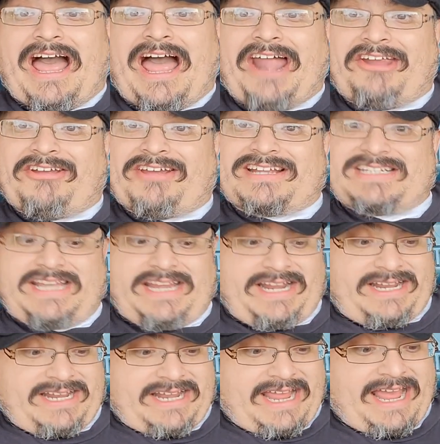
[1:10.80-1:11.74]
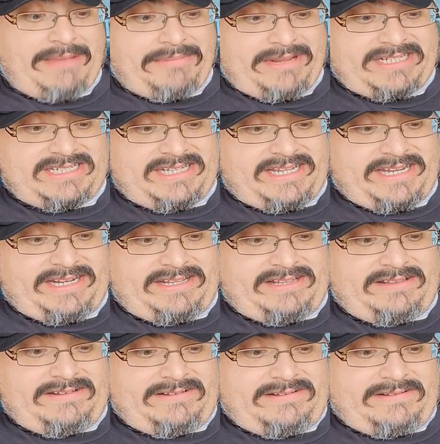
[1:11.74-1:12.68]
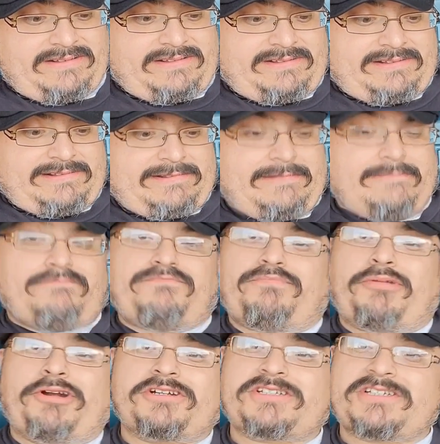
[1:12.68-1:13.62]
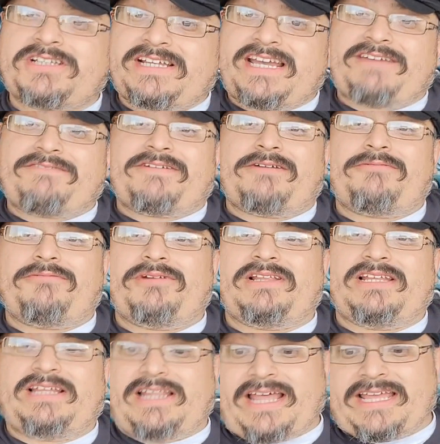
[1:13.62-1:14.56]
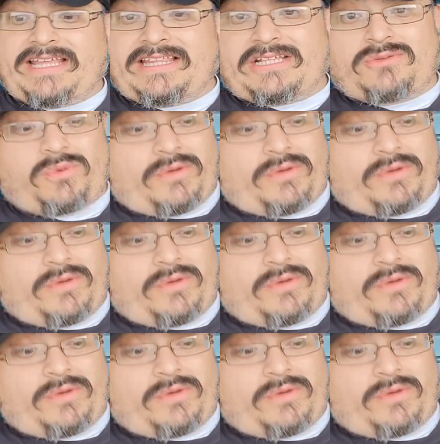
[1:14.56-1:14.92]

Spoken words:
Are you excited? I'm excited. Personally, I've never really liked the